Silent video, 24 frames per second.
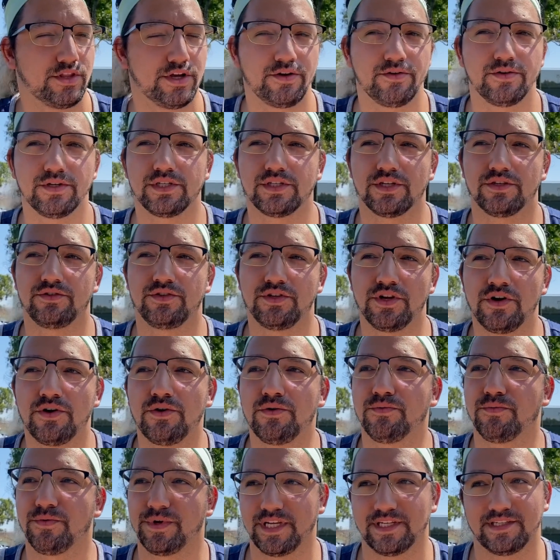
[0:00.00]
there is no
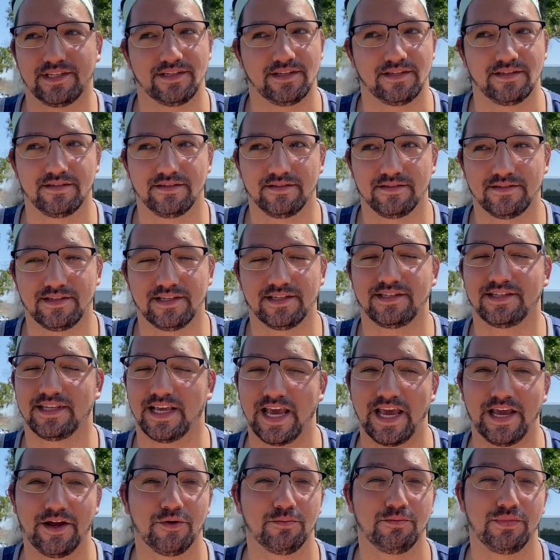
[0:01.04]
reason to
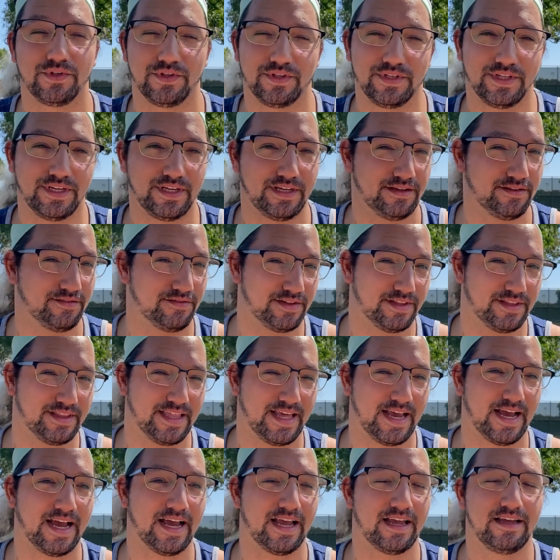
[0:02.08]
say or believe
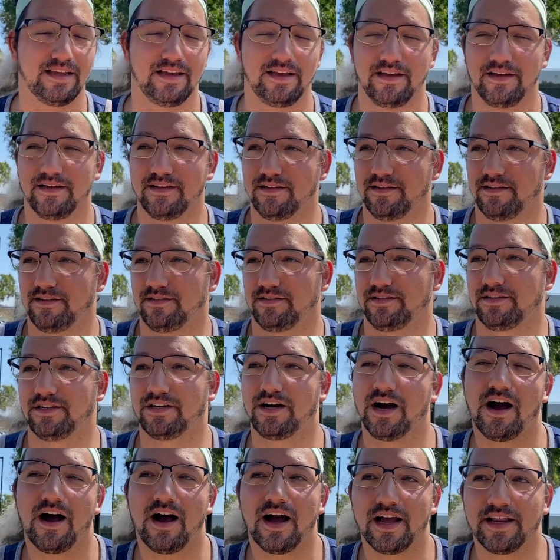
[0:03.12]
that
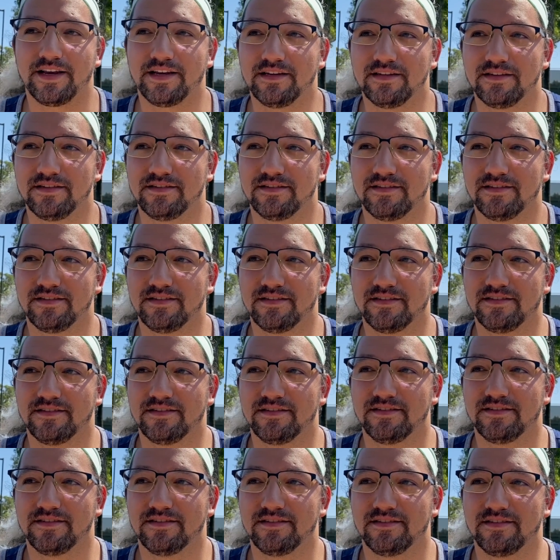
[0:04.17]
God
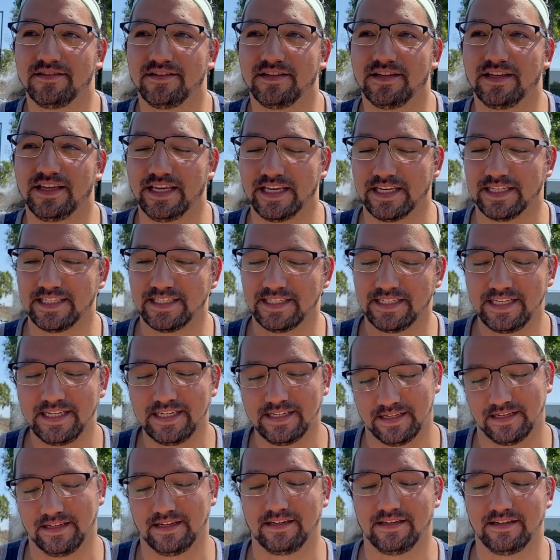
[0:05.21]
is
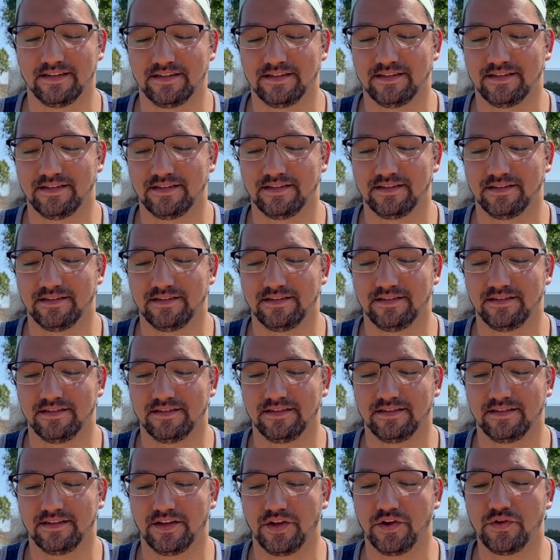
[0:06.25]
needed
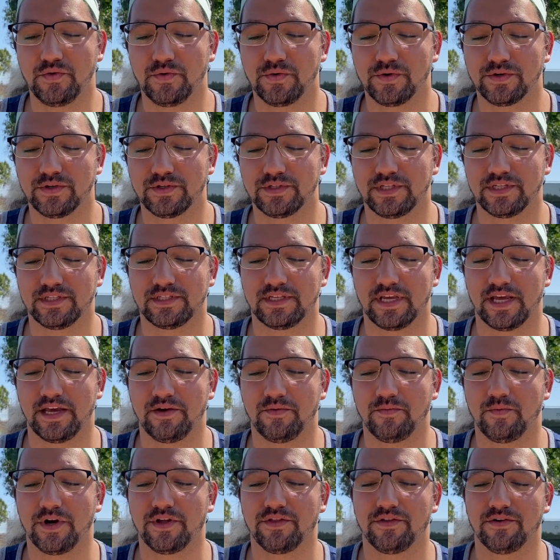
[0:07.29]
in order to say
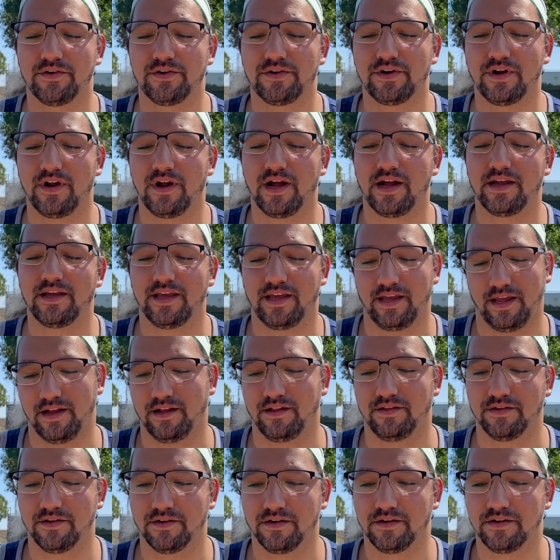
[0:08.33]
whether or not
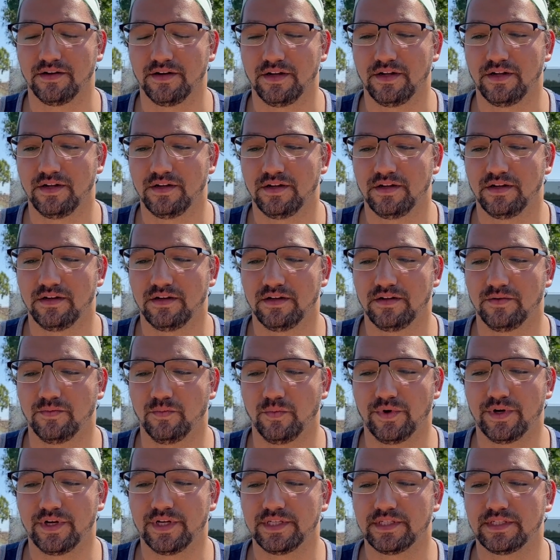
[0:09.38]
Hitler
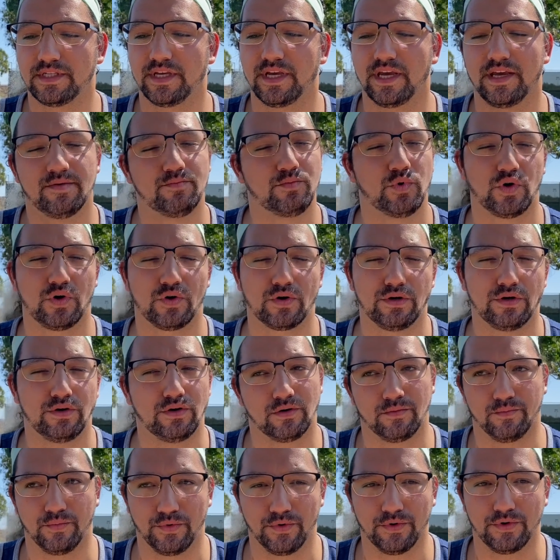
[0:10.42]
was immoral
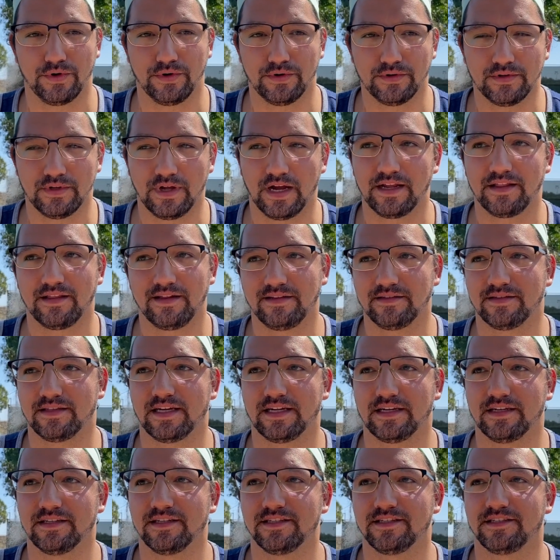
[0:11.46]
or moral. I think
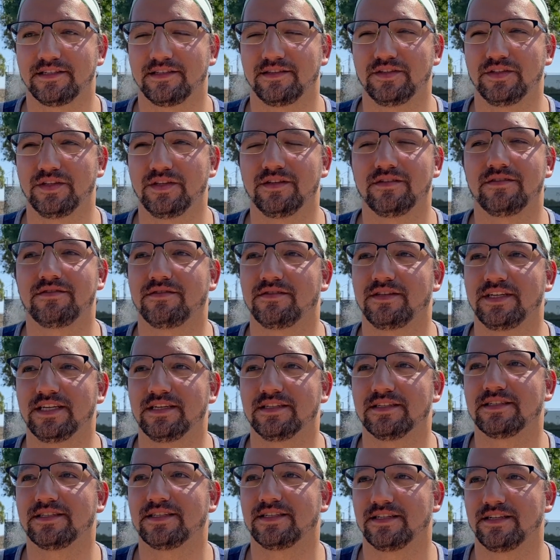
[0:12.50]
that is the,
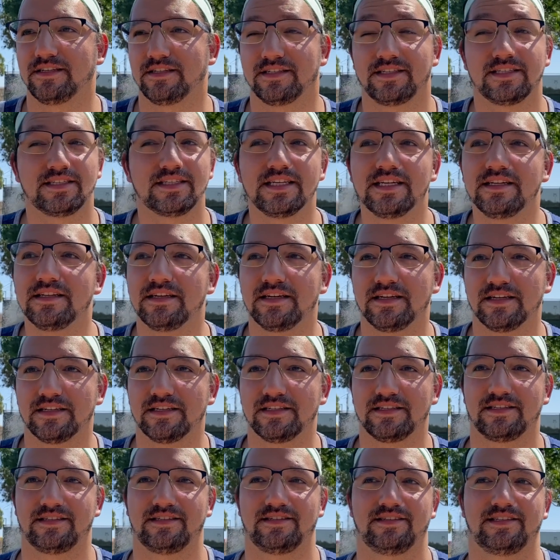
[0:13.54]
the
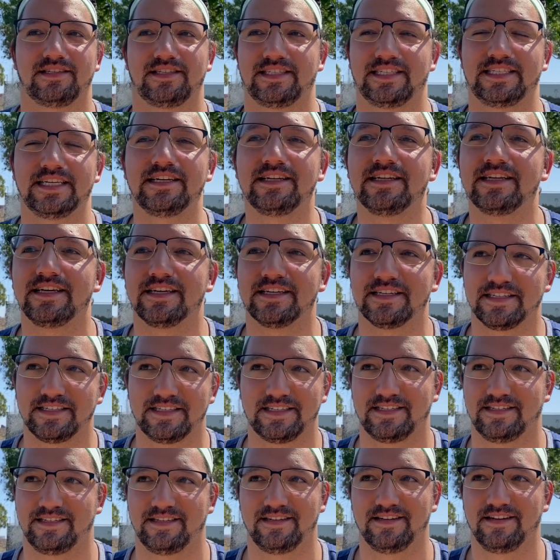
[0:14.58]
silliest,
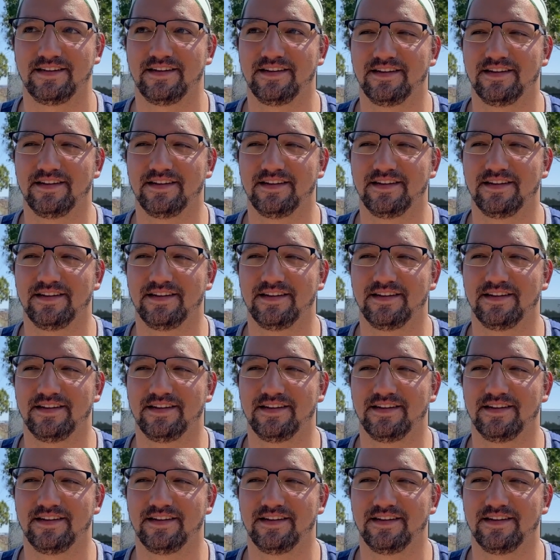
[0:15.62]
silliest